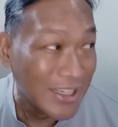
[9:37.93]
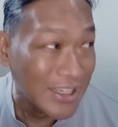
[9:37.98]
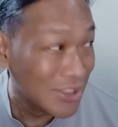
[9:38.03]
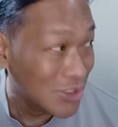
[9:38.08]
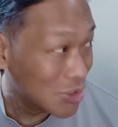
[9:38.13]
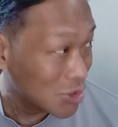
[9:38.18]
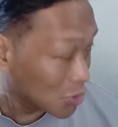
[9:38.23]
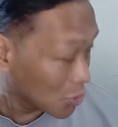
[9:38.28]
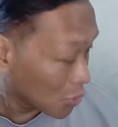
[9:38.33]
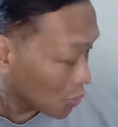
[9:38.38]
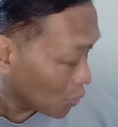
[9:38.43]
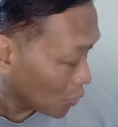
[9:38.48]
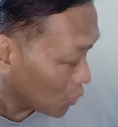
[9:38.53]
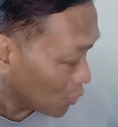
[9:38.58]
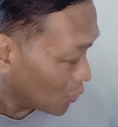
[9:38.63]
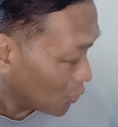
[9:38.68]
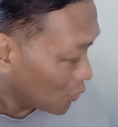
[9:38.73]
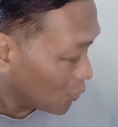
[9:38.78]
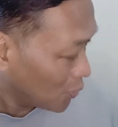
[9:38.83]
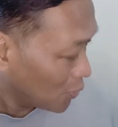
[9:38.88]
So
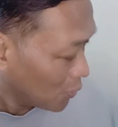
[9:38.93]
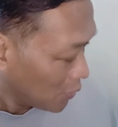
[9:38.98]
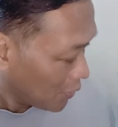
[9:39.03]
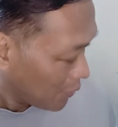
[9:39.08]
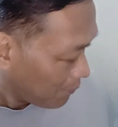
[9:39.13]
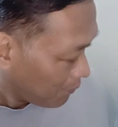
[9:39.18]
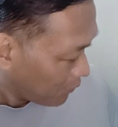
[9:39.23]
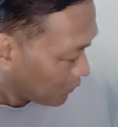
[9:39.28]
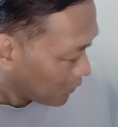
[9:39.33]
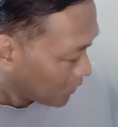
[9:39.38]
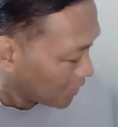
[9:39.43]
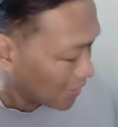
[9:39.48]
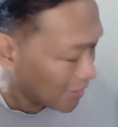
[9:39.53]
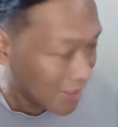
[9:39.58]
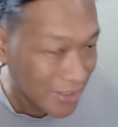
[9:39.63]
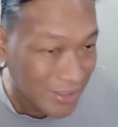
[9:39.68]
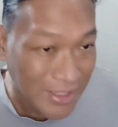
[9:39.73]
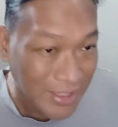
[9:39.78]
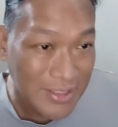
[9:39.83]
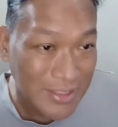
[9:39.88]
uh,
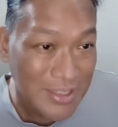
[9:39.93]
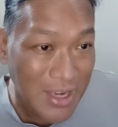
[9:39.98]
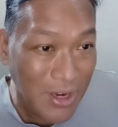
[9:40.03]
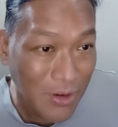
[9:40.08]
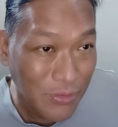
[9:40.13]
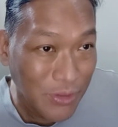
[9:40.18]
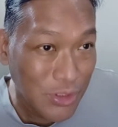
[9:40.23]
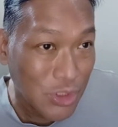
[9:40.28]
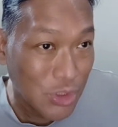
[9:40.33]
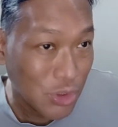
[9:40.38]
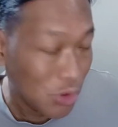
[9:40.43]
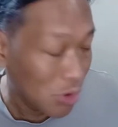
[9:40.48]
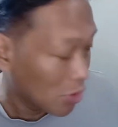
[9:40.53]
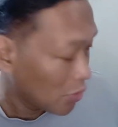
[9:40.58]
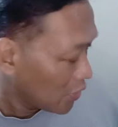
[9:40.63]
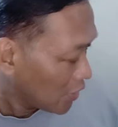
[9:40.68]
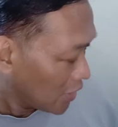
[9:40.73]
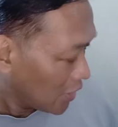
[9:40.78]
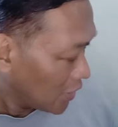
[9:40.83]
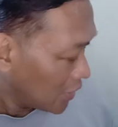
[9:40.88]
that's how the
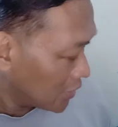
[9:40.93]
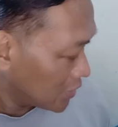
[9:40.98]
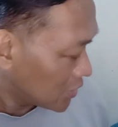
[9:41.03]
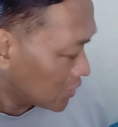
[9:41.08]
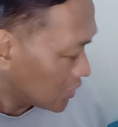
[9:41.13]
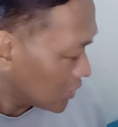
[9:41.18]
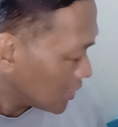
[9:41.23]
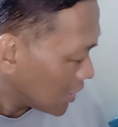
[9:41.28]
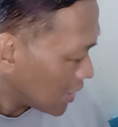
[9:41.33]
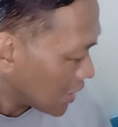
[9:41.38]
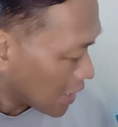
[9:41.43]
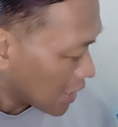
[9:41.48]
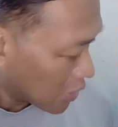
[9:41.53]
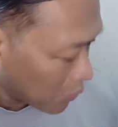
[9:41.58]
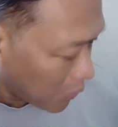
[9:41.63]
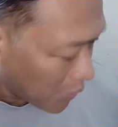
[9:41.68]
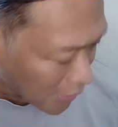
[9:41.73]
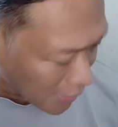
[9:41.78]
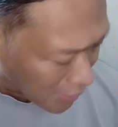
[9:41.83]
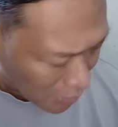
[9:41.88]
story is.
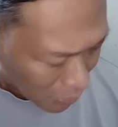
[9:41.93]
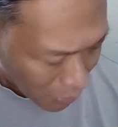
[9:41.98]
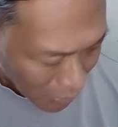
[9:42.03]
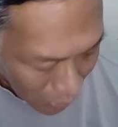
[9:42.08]
Wait, wait,